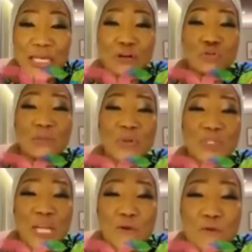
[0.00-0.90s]
I got to my
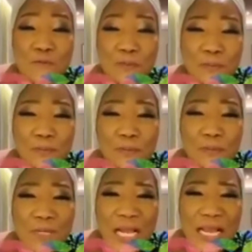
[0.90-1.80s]
hotel room
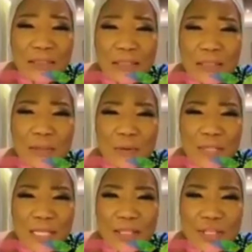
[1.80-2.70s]
and I saw
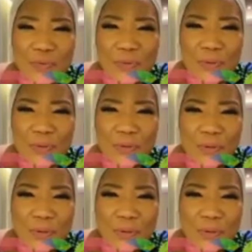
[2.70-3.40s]
that news.